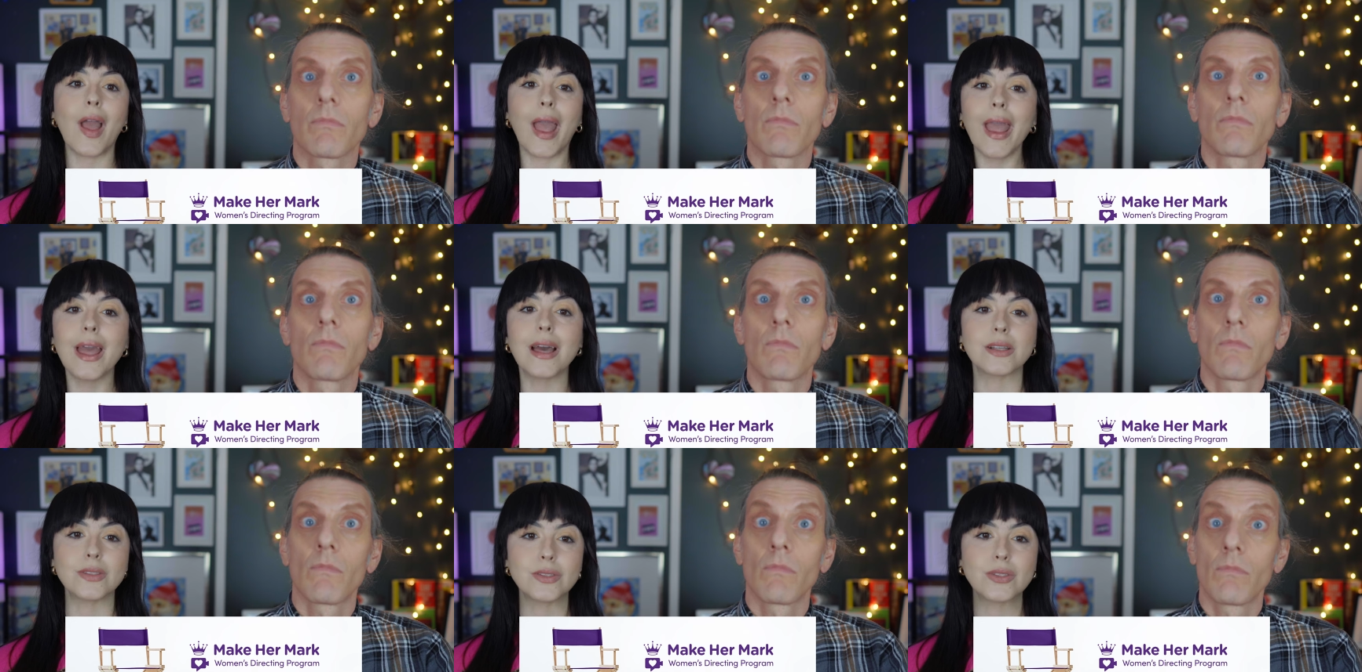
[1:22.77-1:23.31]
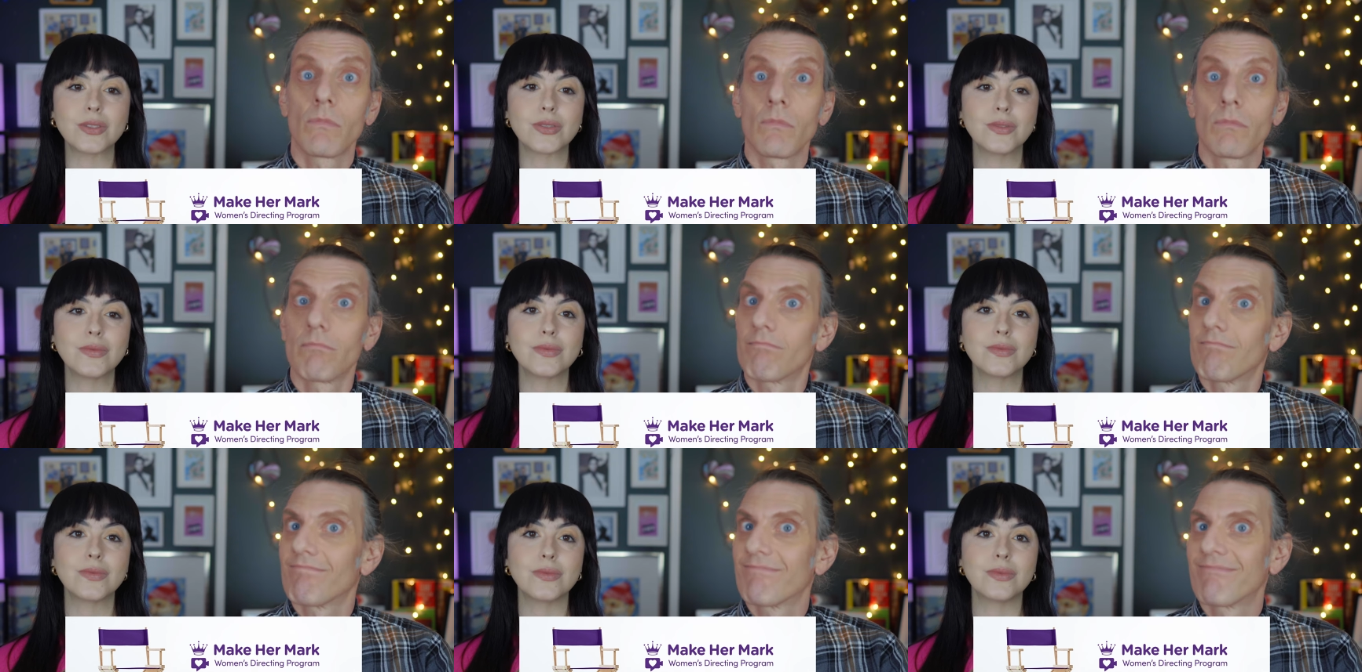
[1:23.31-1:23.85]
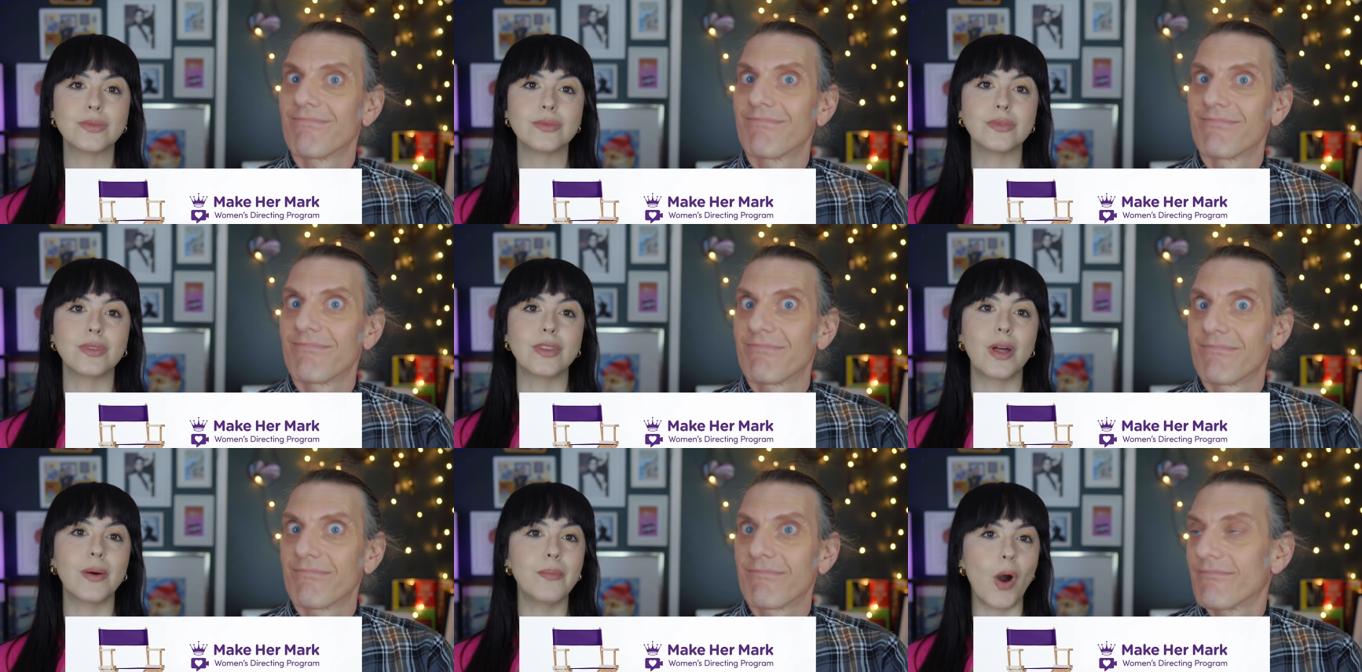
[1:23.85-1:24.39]
Speaker 1: And
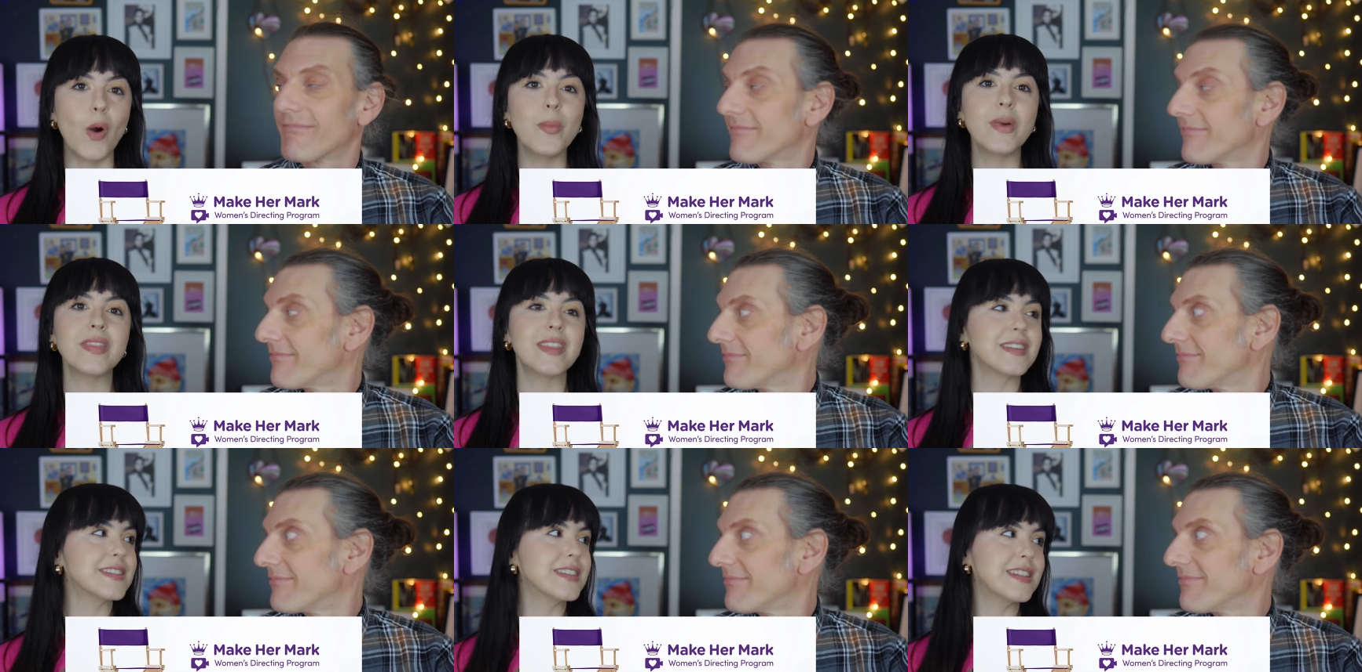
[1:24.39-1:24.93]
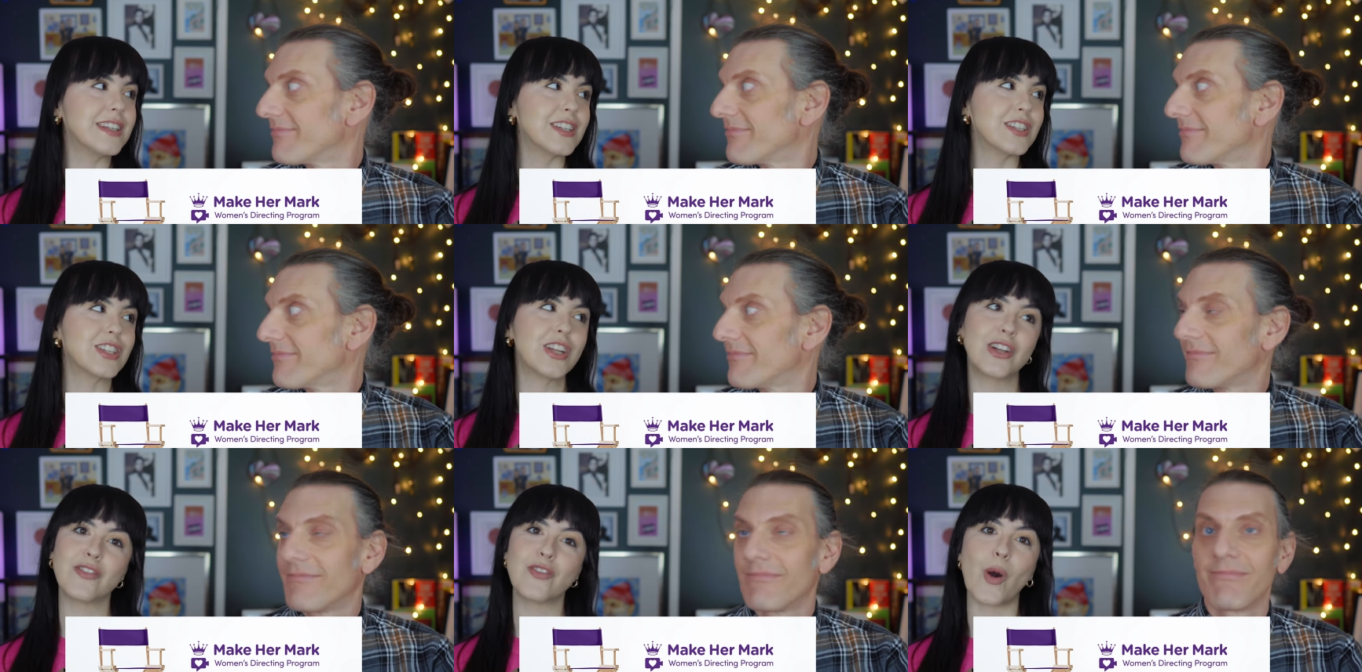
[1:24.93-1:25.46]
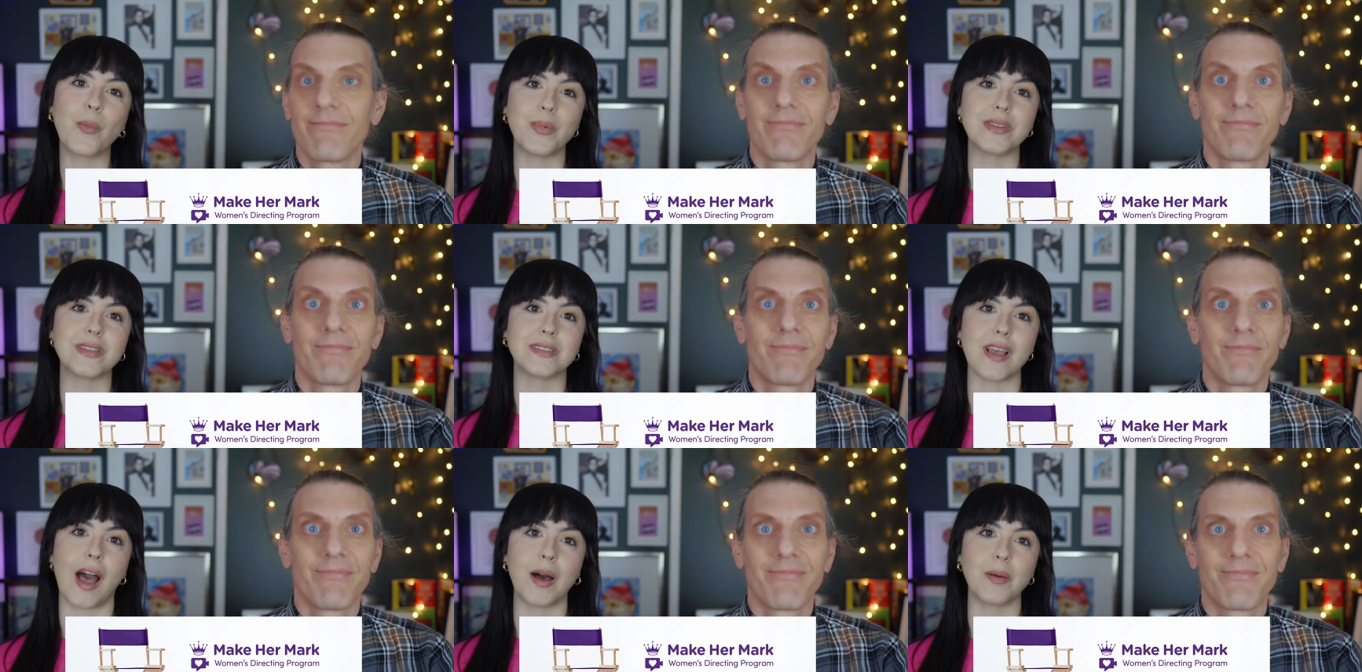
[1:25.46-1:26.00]
the moment this initiative
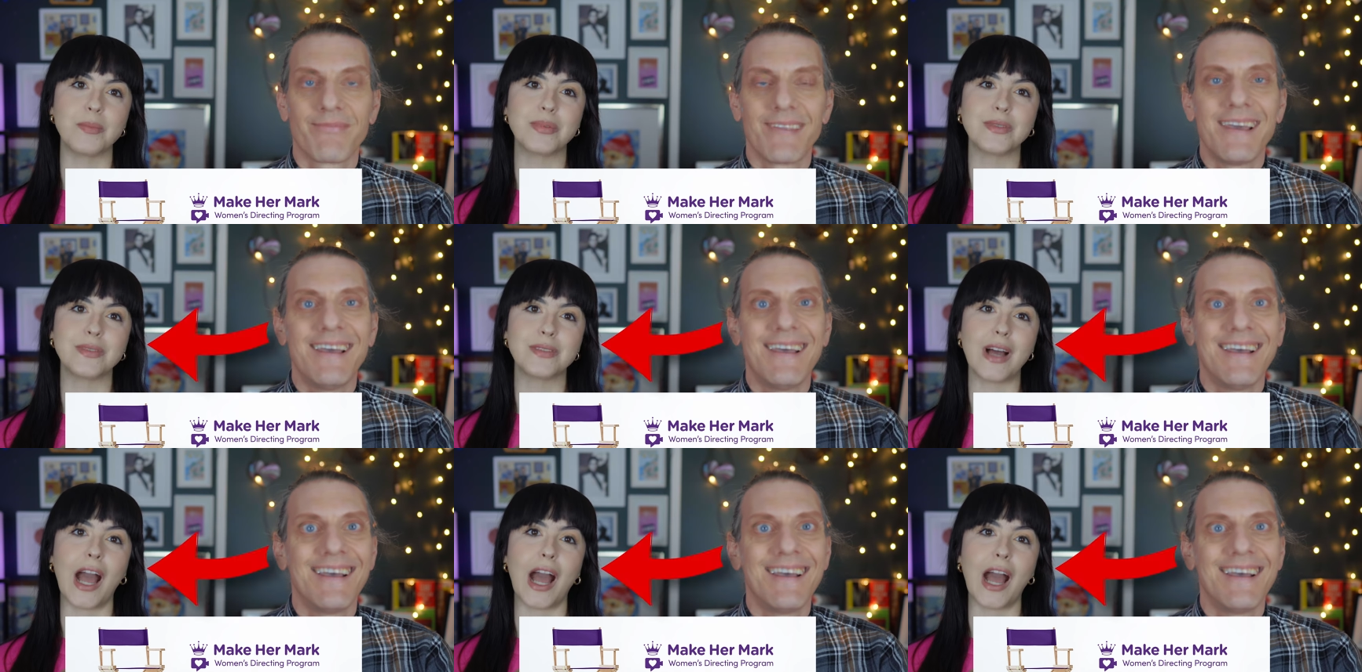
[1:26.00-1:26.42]
opens up,